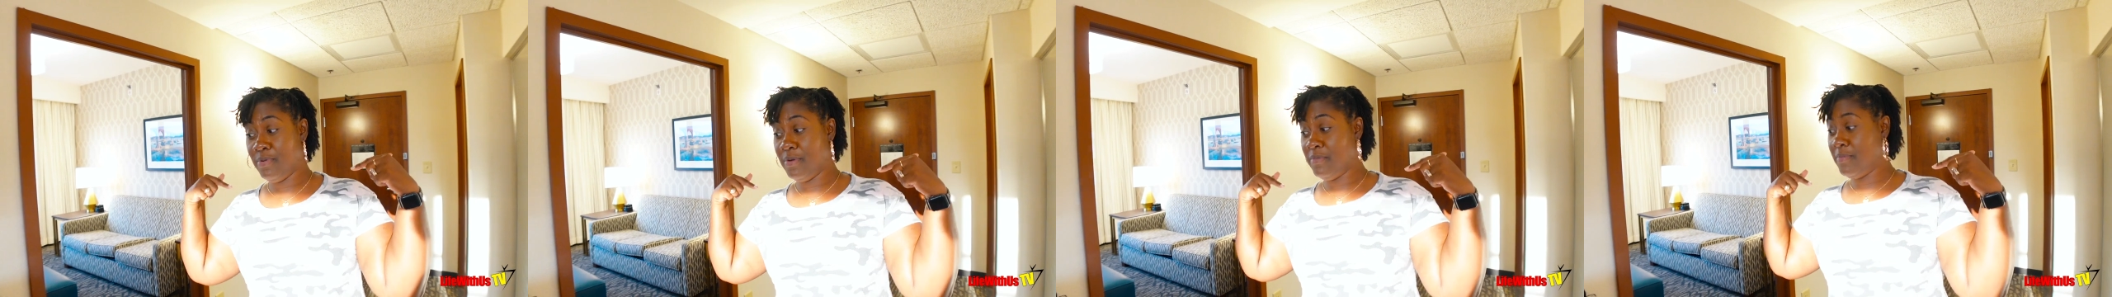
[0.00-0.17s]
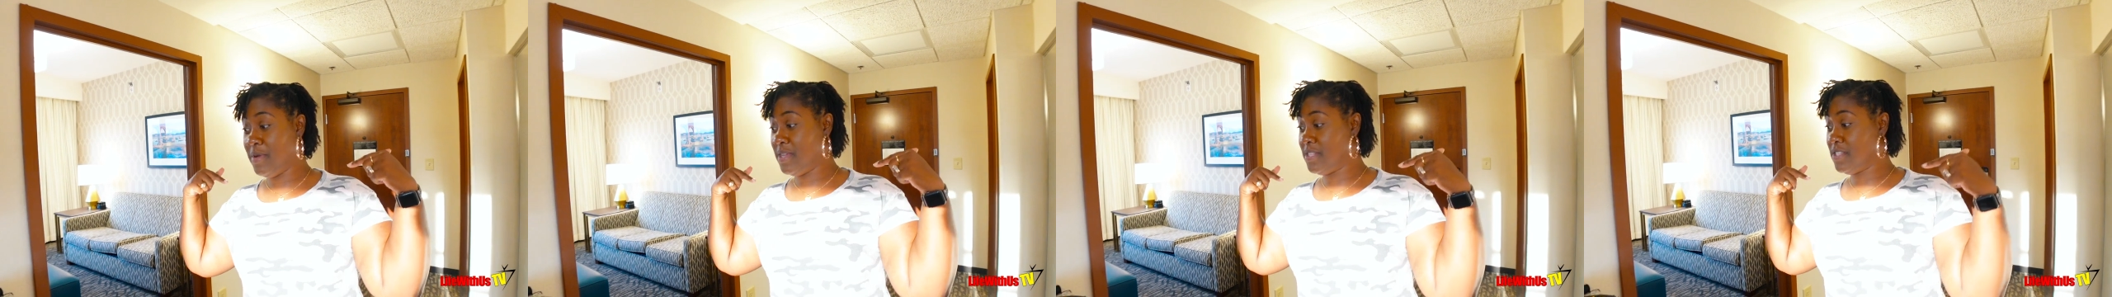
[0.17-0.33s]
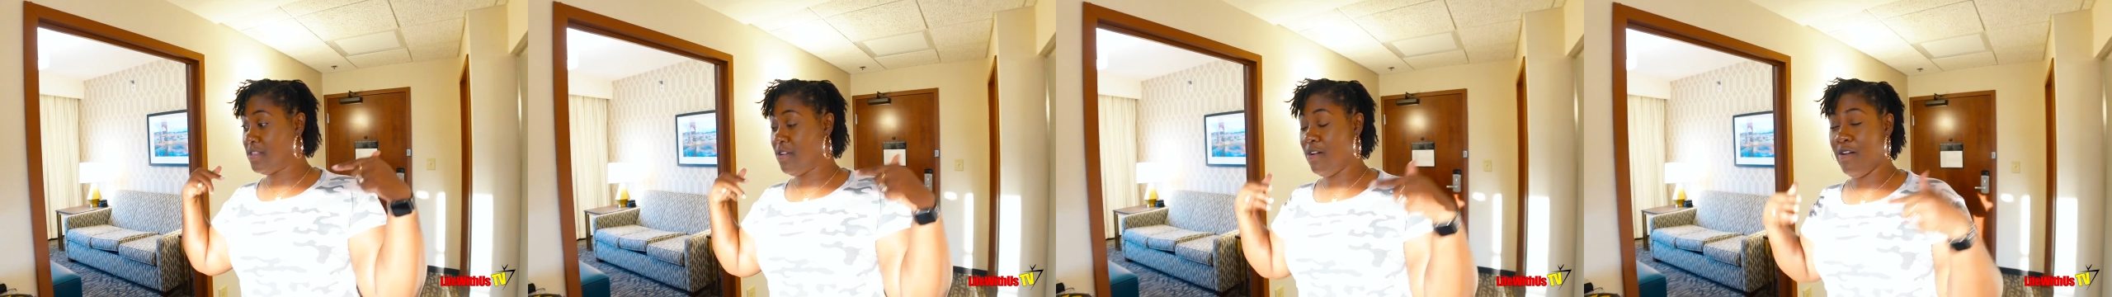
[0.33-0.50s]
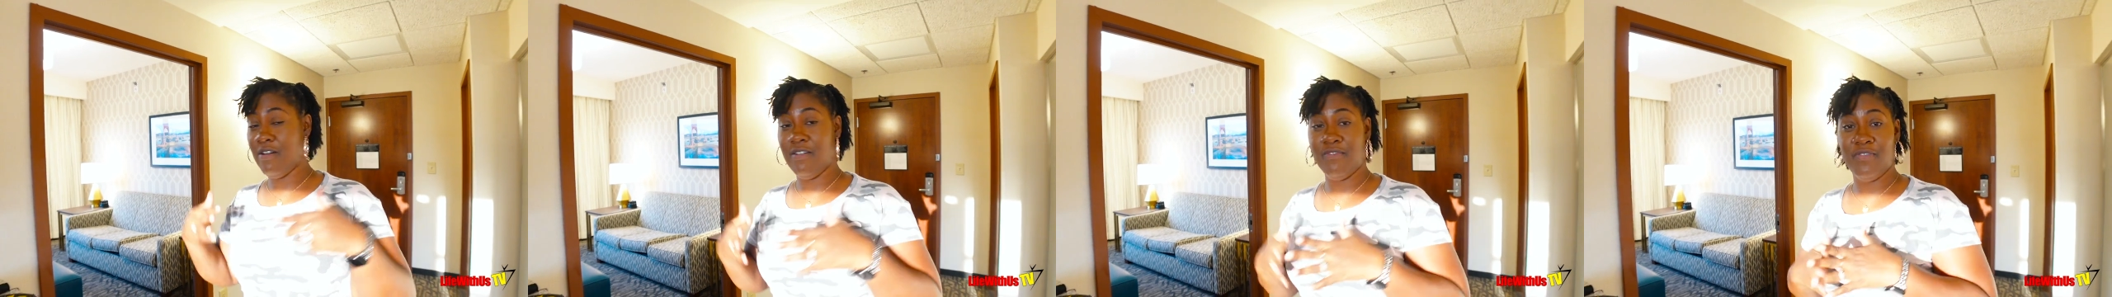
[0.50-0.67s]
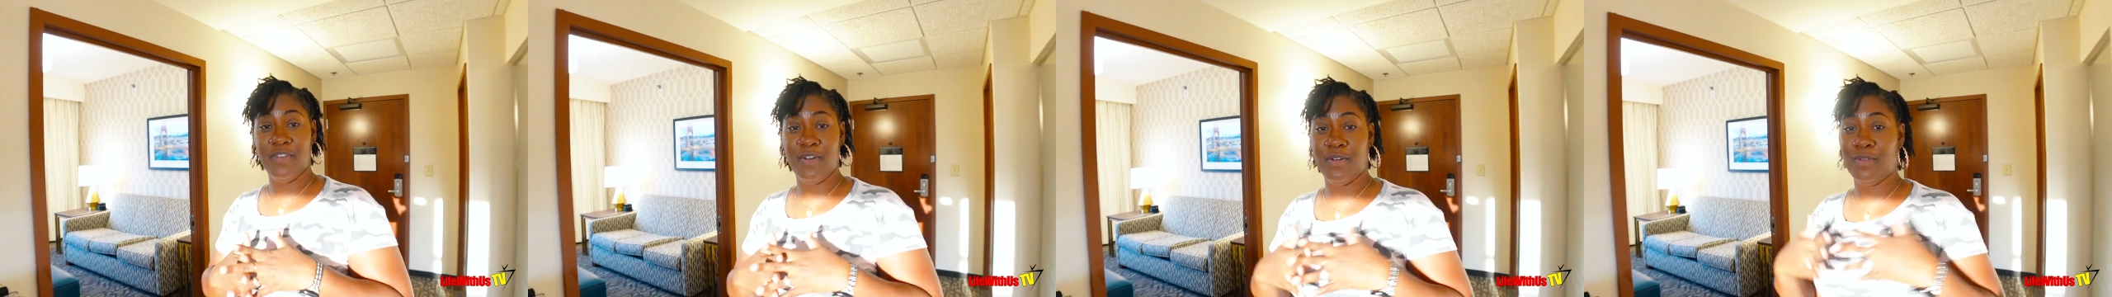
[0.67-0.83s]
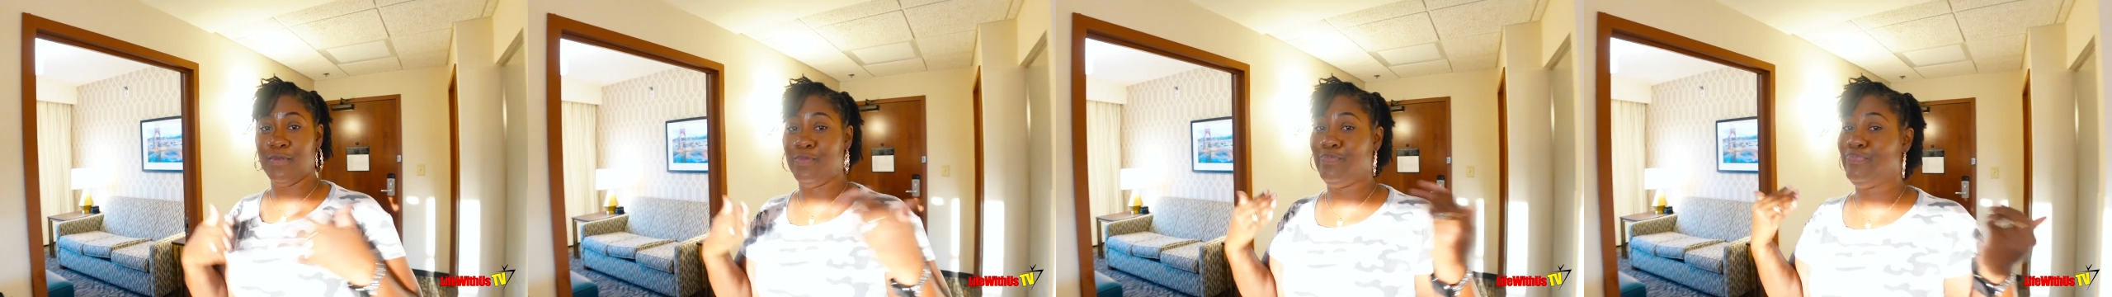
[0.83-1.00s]
put my
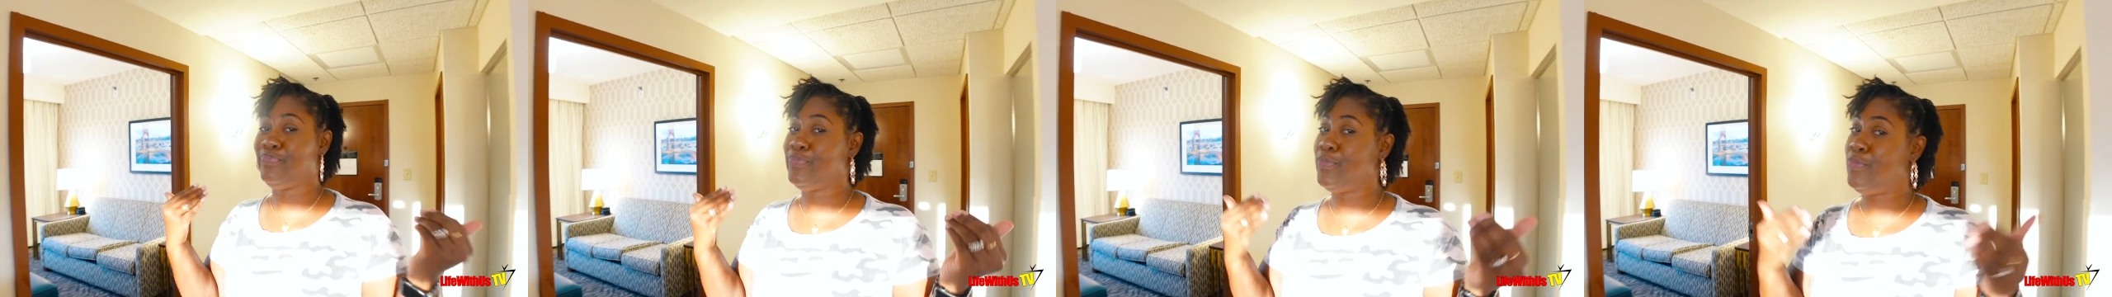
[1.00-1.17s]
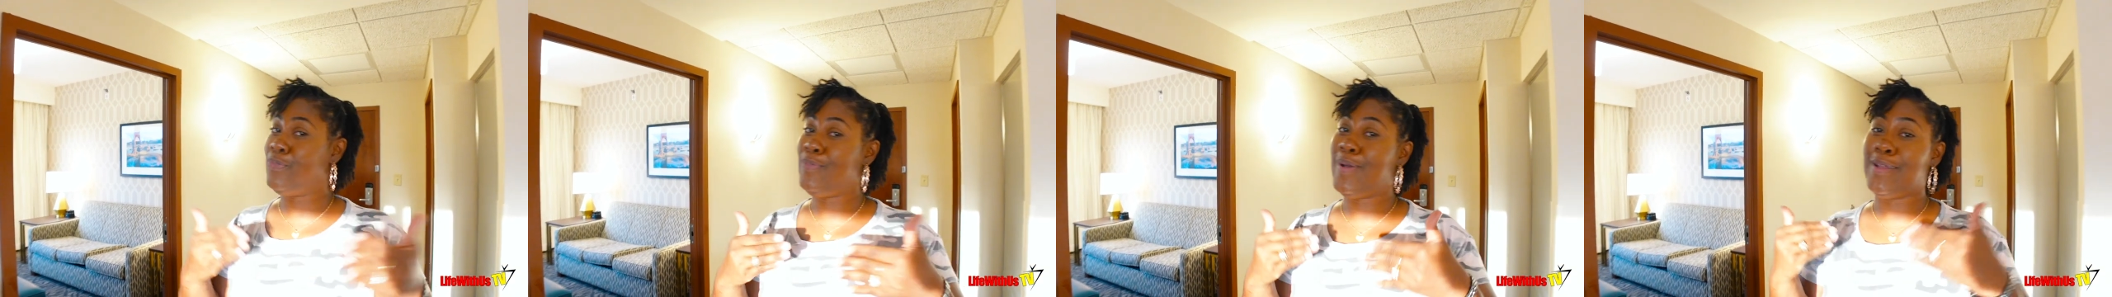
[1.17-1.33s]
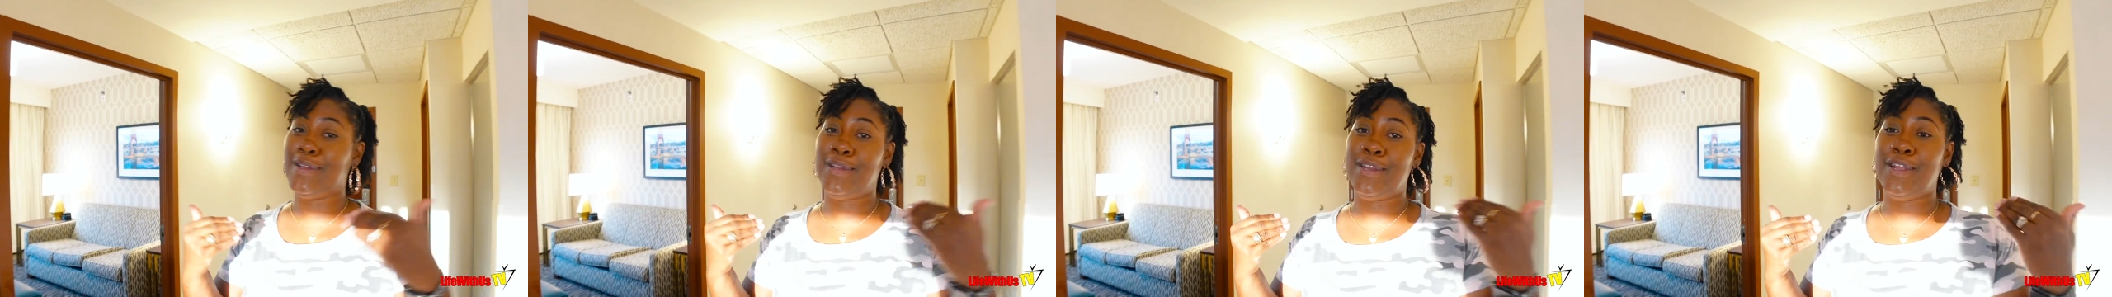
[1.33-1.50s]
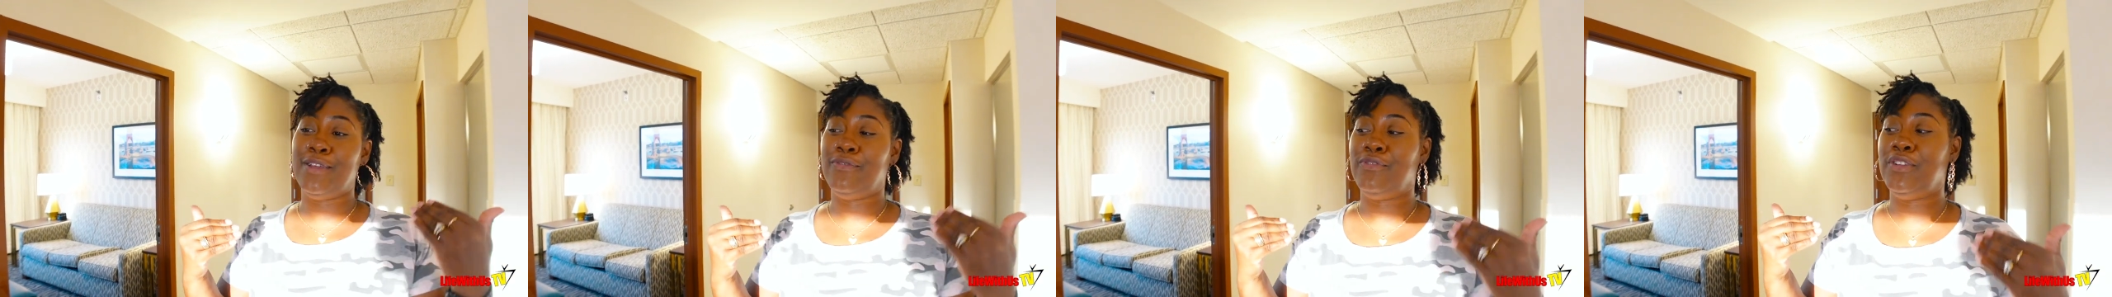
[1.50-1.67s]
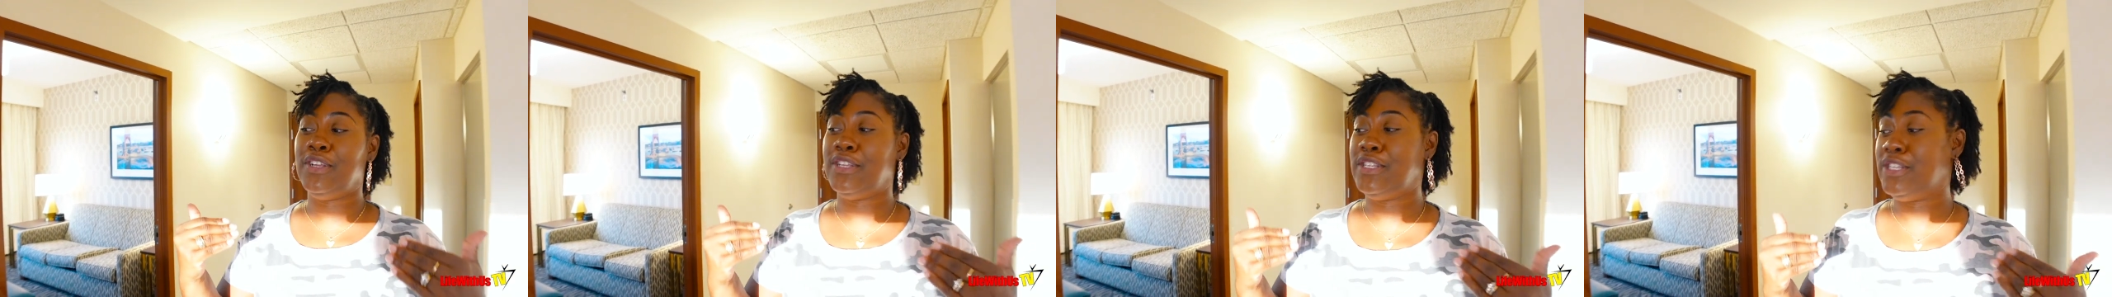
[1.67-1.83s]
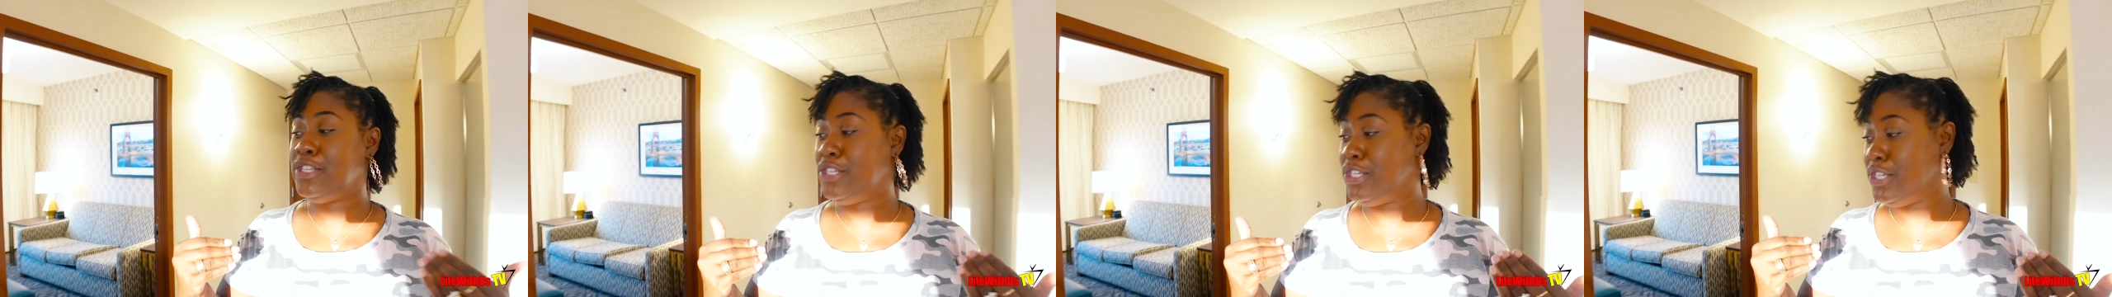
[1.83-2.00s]
scarf on. We're about to
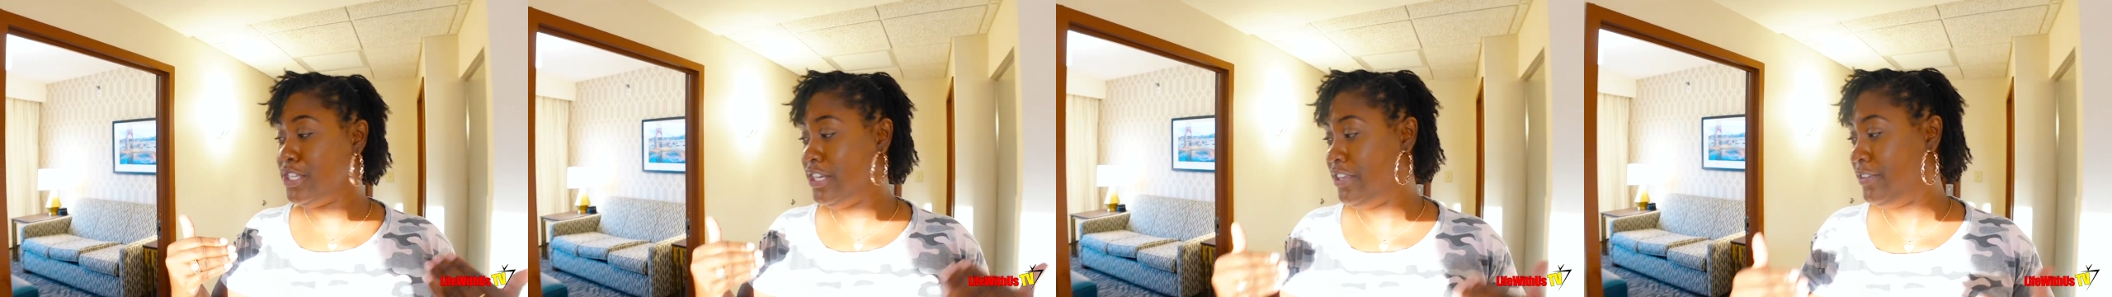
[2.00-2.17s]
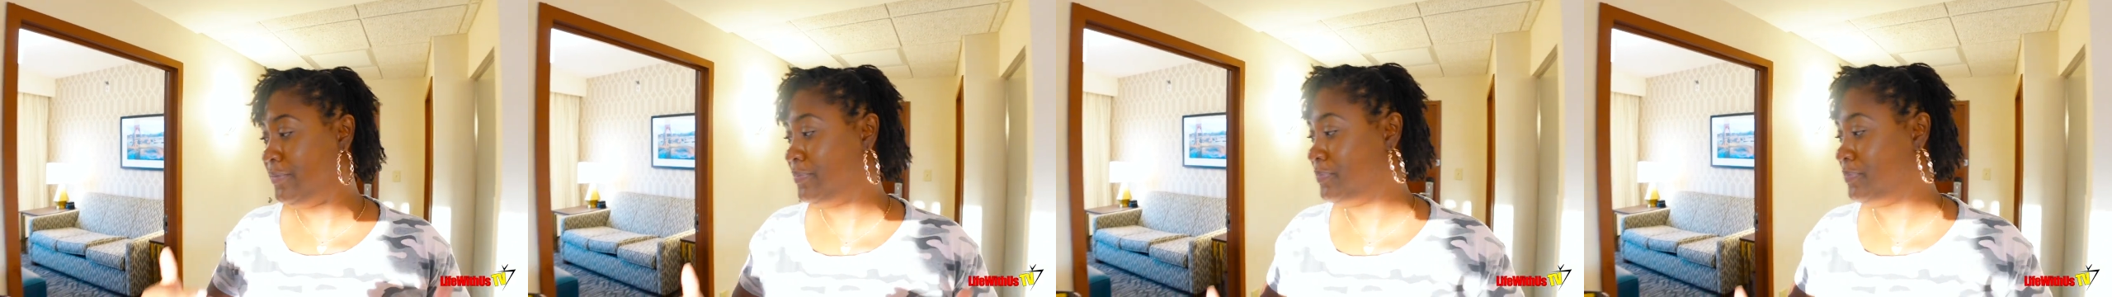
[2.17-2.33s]
Netflix and chill it.